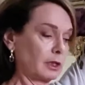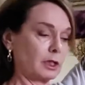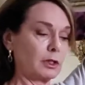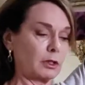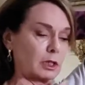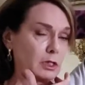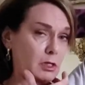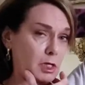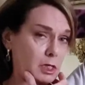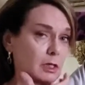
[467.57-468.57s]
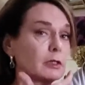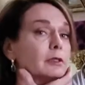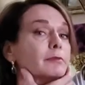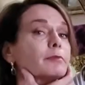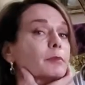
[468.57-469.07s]
here and not
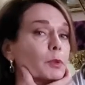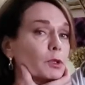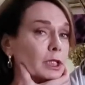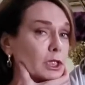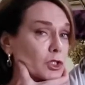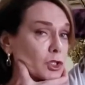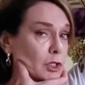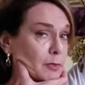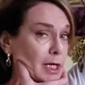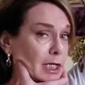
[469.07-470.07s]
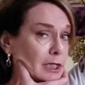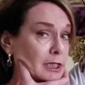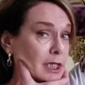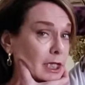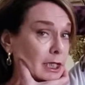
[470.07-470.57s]
pulling the chin back and
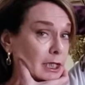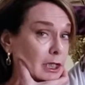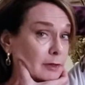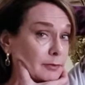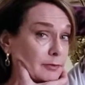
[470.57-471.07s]
tightening it.